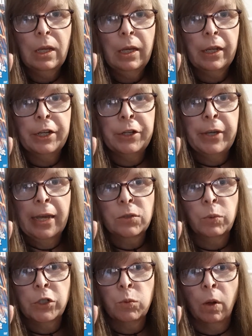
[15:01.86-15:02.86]
Can you
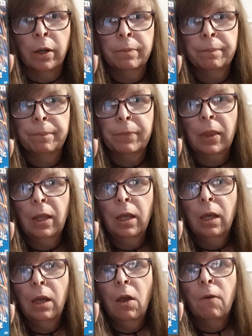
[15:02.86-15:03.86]
guess which one?
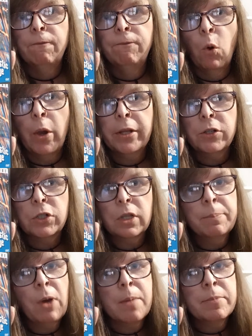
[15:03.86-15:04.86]
Voyage to the
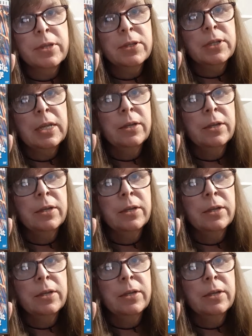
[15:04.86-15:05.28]
Bottom of the Sea